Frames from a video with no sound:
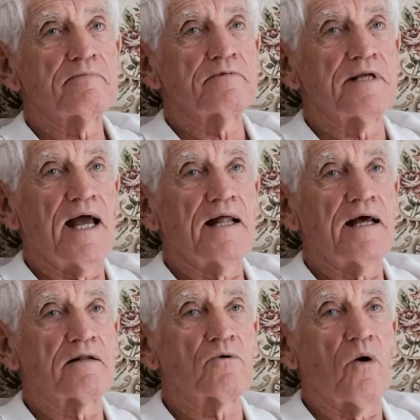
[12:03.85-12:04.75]
Dad
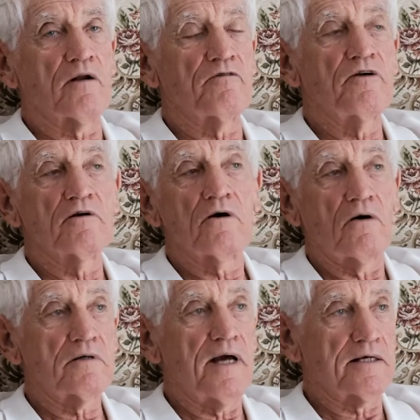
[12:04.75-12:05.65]
had quite a few
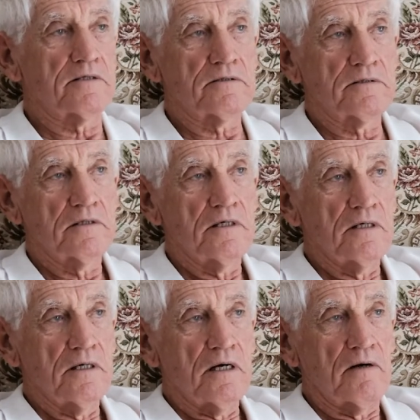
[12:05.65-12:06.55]
contacts
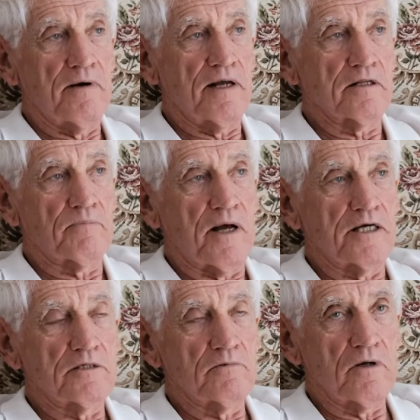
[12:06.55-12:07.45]
around the
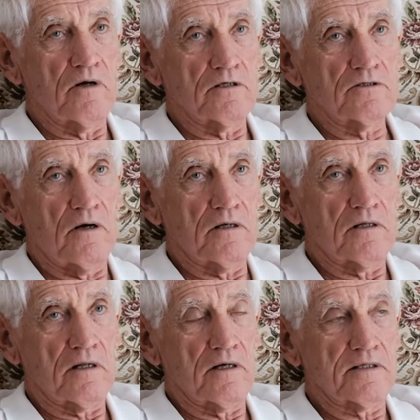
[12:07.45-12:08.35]
place, and when I decided I'd
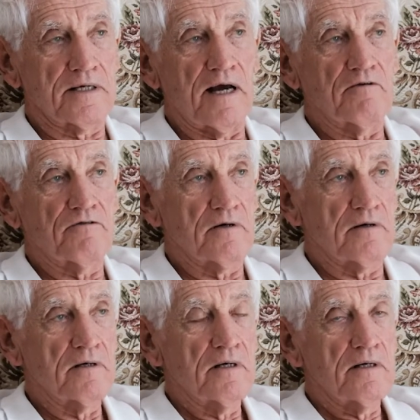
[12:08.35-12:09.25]
like to go for
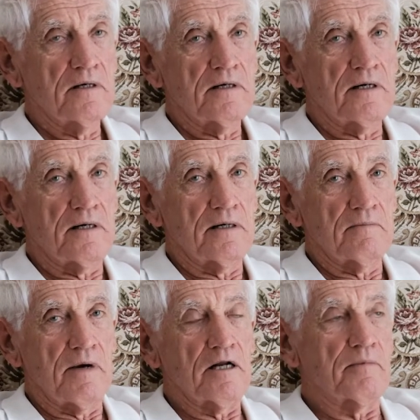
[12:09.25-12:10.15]
a
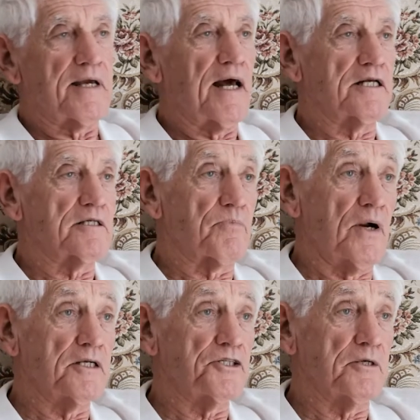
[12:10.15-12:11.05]
motor mechanics
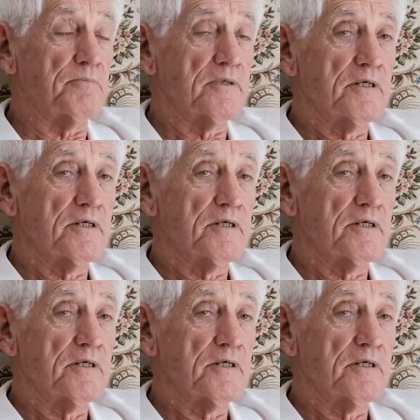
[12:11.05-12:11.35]
apprenticeship,